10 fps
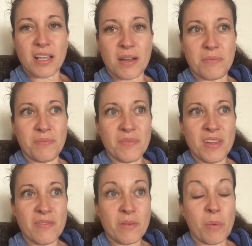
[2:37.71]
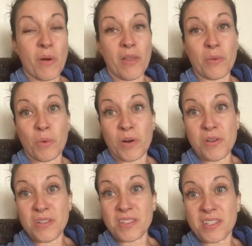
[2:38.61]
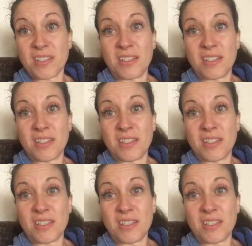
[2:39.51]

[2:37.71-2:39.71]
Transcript: um, from around the world